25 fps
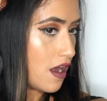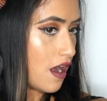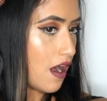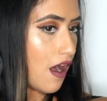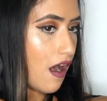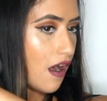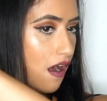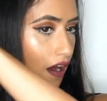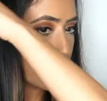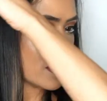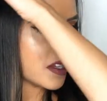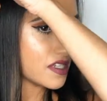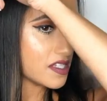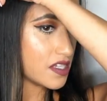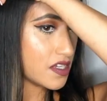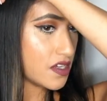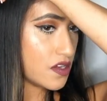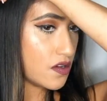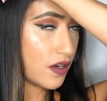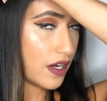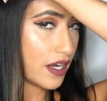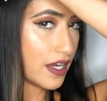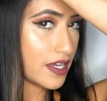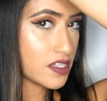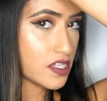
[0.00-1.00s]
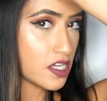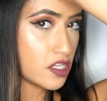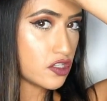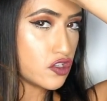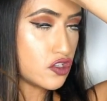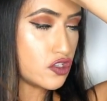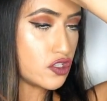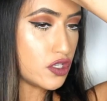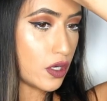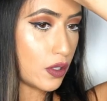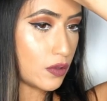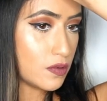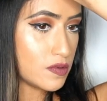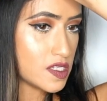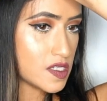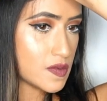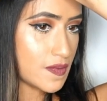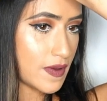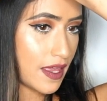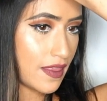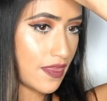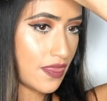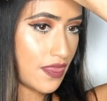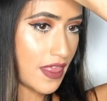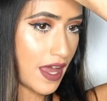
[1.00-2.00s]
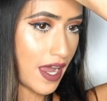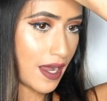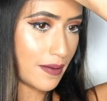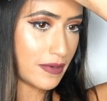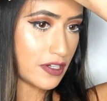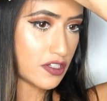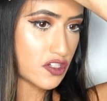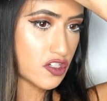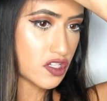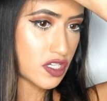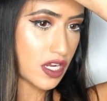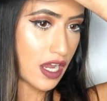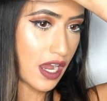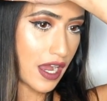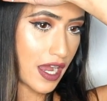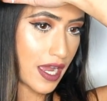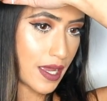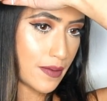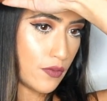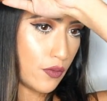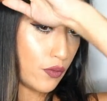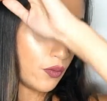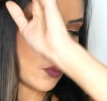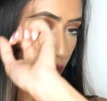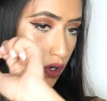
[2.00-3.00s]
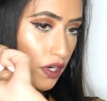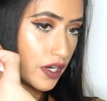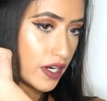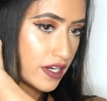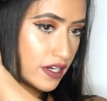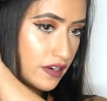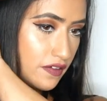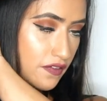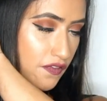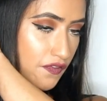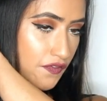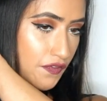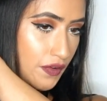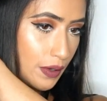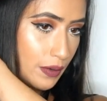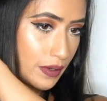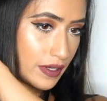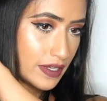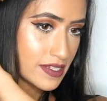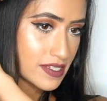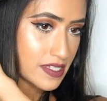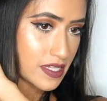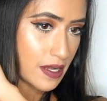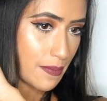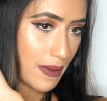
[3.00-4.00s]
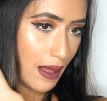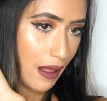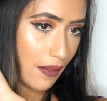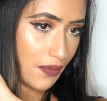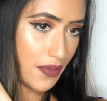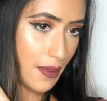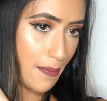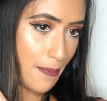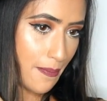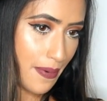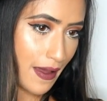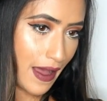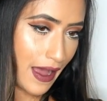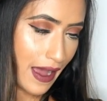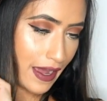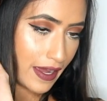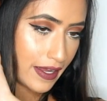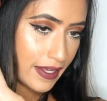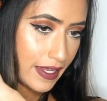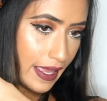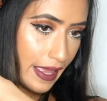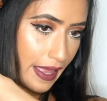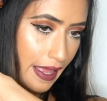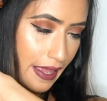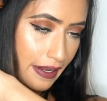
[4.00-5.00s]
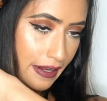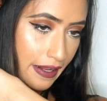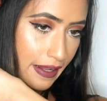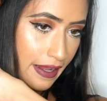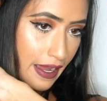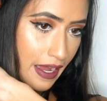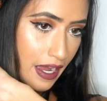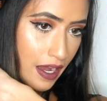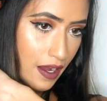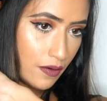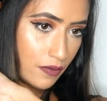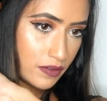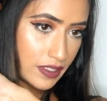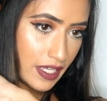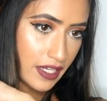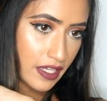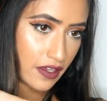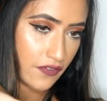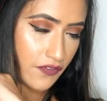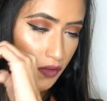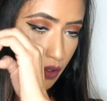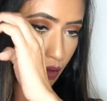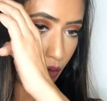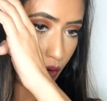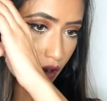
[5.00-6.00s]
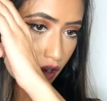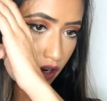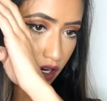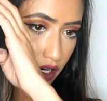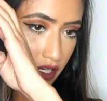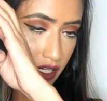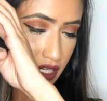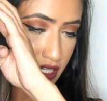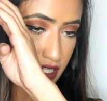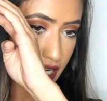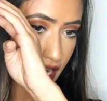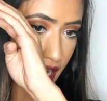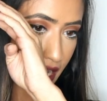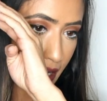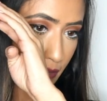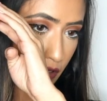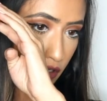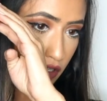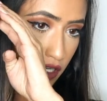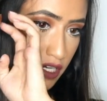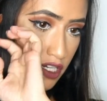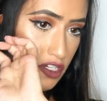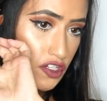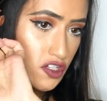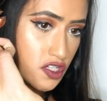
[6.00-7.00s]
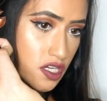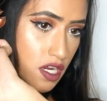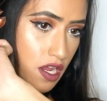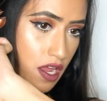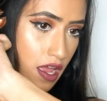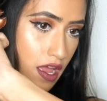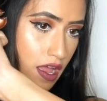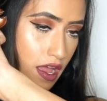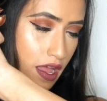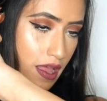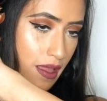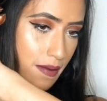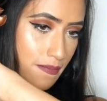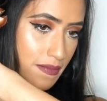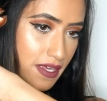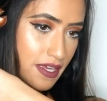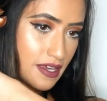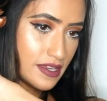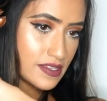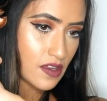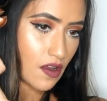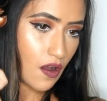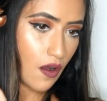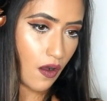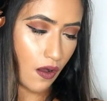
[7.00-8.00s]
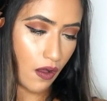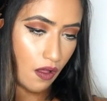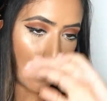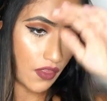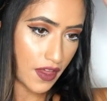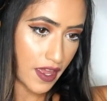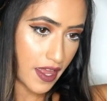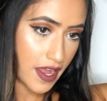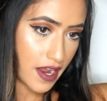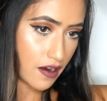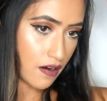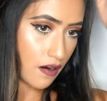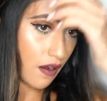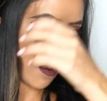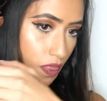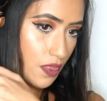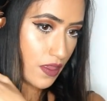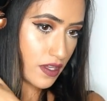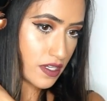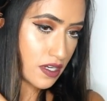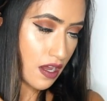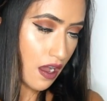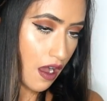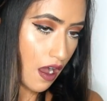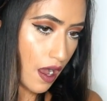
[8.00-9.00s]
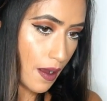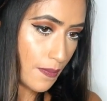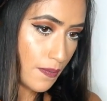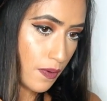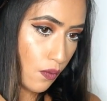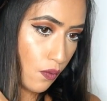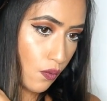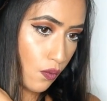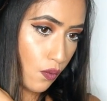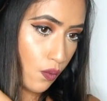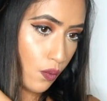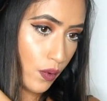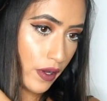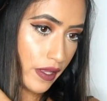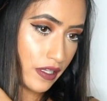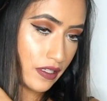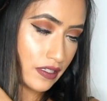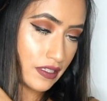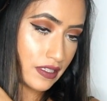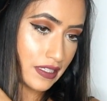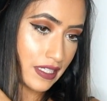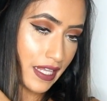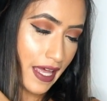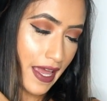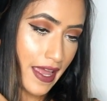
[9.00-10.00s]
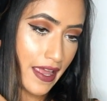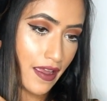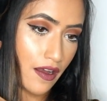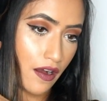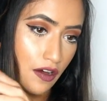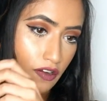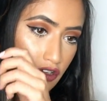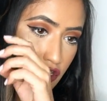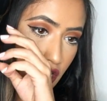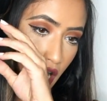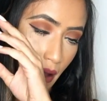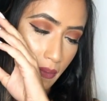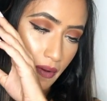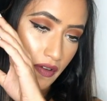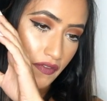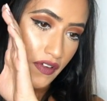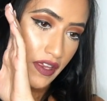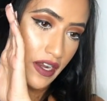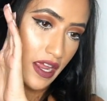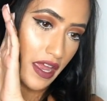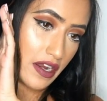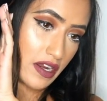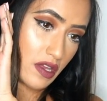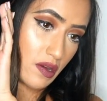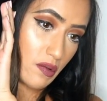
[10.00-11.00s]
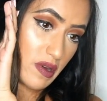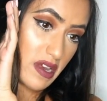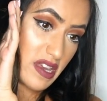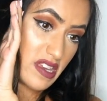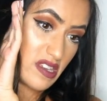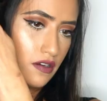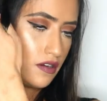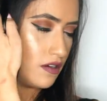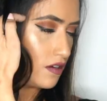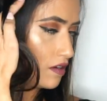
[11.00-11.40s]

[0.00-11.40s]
Honestly, you guys, don't spend that much time worried and focused about the back anyhow, like if you are on a time crunch, because all the hair on the top will lay on top of it anyways.